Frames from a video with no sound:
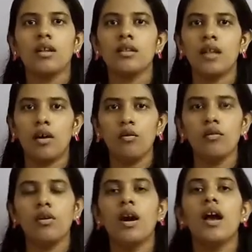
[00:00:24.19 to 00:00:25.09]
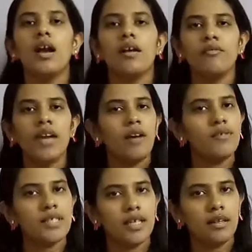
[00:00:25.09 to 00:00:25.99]
Now we have
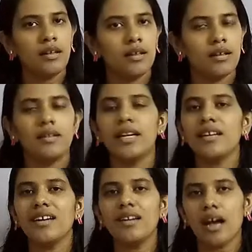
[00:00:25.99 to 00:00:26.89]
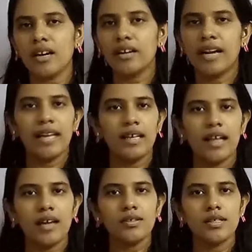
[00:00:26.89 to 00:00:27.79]
seen that in our daily
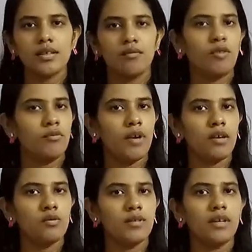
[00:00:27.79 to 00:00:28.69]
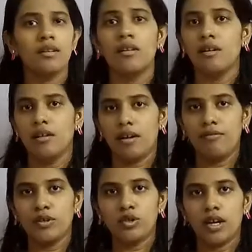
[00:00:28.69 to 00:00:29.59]
lives what we are using:
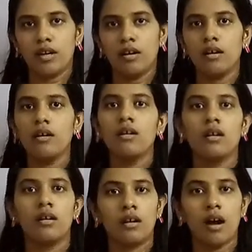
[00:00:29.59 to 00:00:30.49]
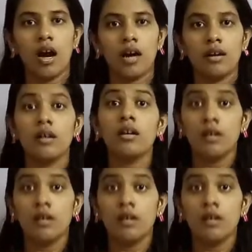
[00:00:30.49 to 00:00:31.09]
refrigerator, car,